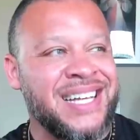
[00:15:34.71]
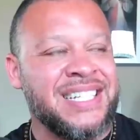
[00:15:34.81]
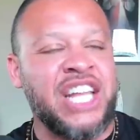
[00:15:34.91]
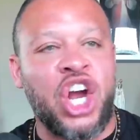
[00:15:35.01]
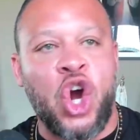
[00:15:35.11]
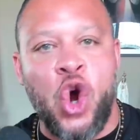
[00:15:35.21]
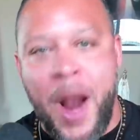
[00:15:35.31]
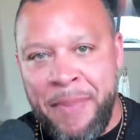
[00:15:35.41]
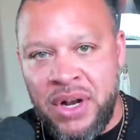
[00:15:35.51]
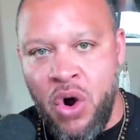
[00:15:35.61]

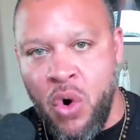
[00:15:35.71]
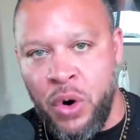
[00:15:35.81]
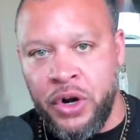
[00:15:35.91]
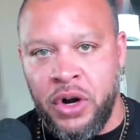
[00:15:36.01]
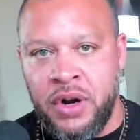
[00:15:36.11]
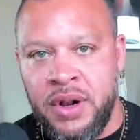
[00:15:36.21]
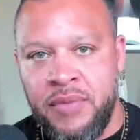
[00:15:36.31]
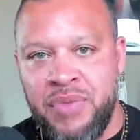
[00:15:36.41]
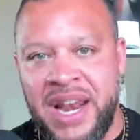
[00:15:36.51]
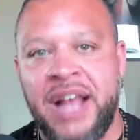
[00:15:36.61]
decrepit order
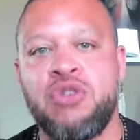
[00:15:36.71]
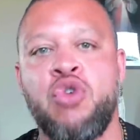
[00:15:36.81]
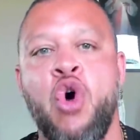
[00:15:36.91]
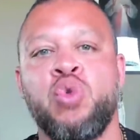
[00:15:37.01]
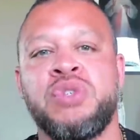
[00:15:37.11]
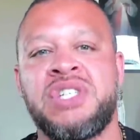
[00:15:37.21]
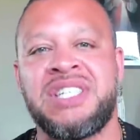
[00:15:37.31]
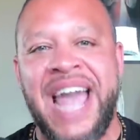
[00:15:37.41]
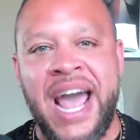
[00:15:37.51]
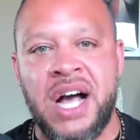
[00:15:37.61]
that had grown
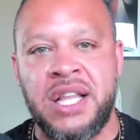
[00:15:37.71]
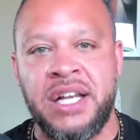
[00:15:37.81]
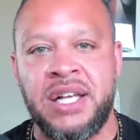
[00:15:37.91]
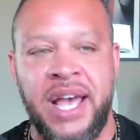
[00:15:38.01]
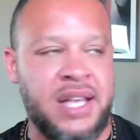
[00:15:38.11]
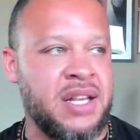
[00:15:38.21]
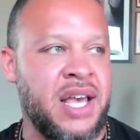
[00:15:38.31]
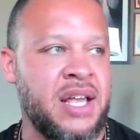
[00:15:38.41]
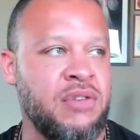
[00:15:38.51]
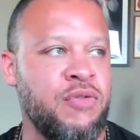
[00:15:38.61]
stale and and
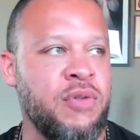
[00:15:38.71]
and